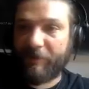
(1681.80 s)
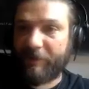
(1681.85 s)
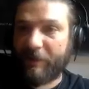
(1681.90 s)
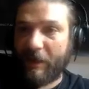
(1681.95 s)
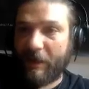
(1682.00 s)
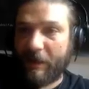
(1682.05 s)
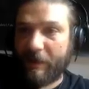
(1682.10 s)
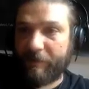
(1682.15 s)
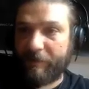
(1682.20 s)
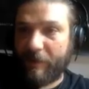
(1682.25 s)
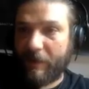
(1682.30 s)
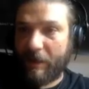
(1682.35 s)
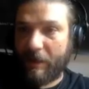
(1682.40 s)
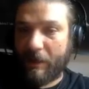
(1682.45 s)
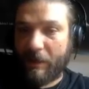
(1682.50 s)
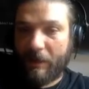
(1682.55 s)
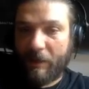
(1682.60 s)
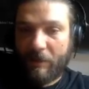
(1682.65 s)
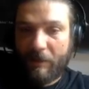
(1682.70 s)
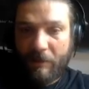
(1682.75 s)
and Save
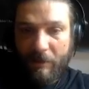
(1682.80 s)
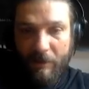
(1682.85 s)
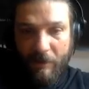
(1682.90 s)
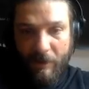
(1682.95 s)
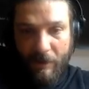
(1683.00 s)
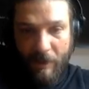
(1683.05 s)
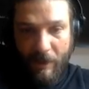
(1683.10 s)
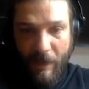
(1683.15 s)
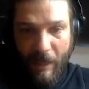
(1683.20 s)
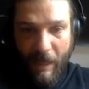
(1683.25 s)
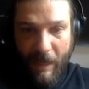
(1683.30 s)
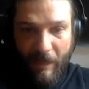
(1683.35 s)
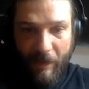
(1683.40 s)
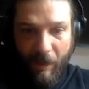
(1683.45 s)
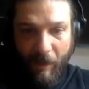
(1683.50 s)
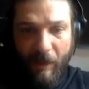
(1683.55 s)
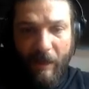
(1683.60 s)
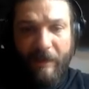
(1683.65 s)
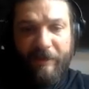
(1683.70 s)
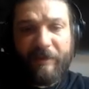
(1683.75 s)
here, and
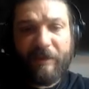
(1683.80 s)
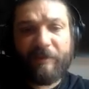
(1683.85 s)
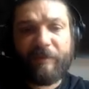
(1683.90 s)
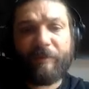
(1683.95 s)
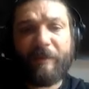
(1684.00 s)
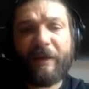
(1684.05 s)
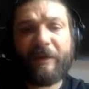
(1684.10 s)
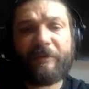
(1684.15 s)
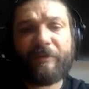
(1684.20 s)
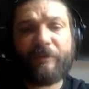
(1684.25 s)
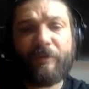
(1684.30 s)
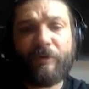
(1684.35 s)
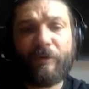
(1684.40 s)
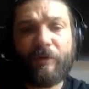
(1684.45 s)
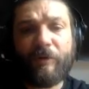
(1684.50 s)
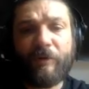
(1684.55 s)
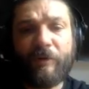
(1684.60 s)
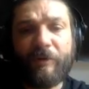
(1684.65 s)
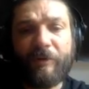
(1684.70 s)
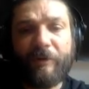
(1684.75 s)
I need to make
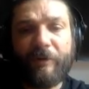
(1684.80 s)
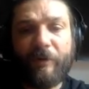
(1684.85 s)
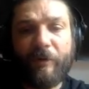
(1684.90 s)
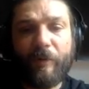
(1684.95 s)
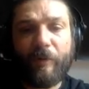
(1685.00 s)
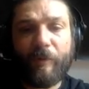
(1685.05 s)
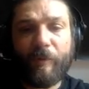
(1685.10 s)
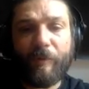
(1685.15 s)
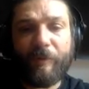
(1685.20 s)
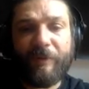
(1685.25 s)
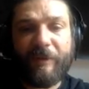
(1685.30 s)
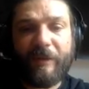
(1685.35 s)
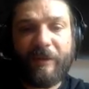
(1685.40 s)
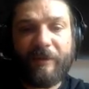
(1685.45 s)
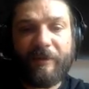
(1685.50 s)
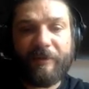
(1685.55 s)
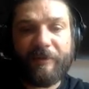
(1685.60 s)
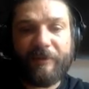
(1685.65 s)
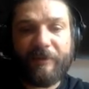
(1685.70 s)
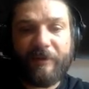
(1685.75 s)
sure that all
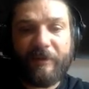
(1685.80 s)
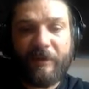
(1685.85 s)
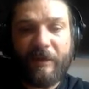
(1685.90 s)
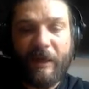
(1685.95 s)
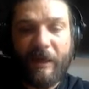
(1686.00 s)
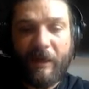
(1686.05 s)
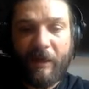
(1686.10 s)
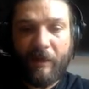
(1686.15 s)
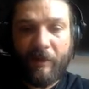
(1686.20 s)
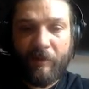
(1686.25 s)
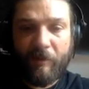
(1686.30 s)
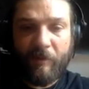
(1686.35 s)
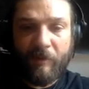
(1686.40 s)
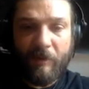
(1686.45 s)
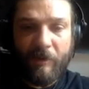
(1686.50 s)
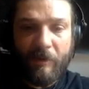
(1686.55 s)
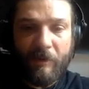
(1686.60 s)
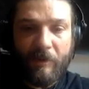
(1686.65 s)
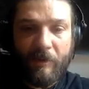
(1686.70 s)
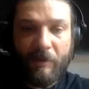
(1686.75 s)
these yellow
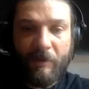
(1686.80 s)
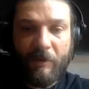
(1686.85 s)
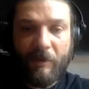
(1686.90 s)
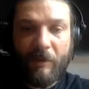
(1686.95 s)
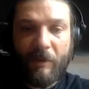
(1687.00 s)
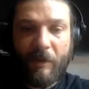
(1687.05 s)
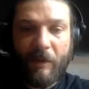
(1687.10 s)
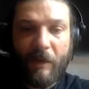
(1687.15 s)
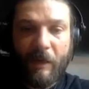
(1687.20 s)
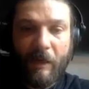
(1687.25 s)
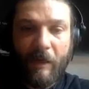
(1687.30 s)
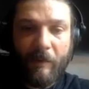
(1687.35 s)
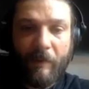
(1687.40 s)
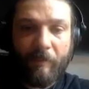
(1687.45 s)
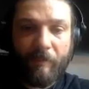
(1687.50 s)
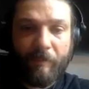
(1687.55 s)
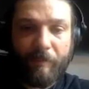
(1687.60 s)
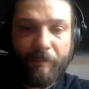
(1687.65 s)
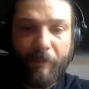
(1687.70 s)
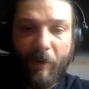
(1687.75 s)

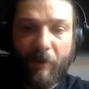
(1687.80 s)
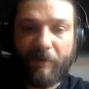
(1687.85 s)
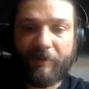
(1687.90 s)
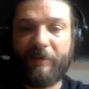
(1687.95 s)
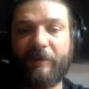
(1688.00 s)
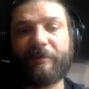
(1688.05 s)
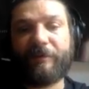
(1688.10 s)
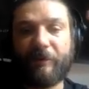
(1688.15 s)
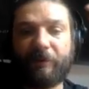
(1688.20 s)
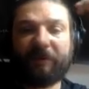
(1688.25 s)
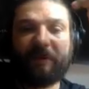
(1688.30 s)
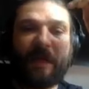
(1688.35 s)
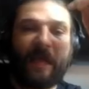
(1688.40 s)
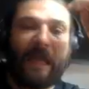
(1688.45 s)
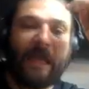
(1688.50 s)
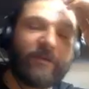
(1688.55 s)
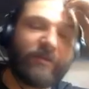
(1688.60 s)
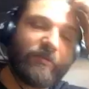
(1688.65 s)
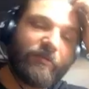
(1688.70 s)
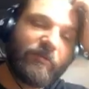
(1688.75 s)
boxes are
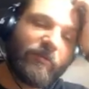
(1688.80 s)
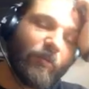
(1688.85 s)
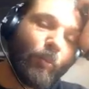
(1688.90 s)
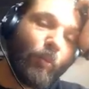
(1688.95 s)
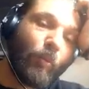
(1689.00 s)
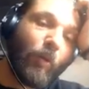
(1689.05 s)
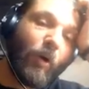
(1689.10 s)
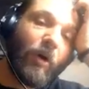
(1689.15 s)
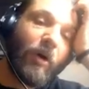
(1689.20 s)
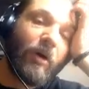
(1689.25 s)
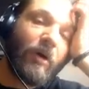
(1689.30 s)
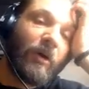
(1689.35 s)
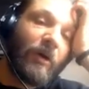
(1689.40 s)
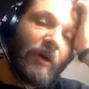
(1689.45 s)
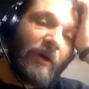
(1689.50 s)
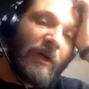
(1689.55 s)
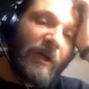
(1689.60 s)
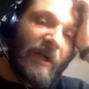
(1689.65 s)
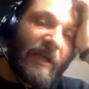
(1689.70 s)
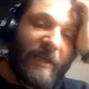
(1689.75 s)
ticked. What
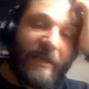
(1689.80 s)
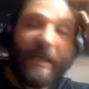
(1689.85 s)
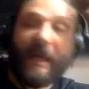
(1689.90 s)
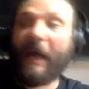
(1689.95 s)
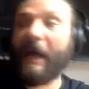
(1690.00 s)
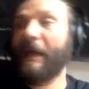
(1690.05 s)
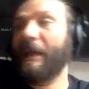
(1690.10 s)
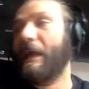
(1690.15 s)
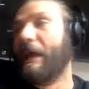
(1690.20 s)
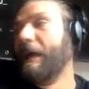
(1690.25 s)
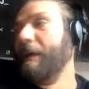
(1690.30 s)
can